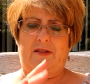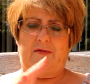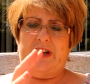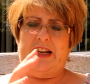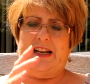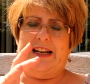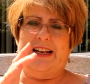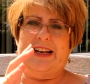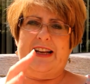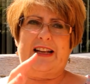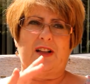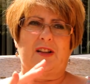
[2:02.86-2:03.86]
the really
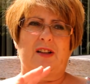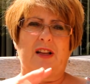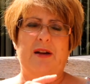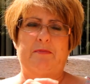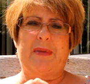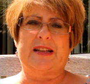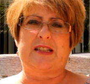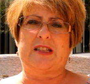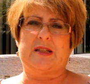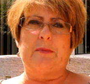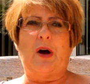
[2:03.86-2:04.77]
little mass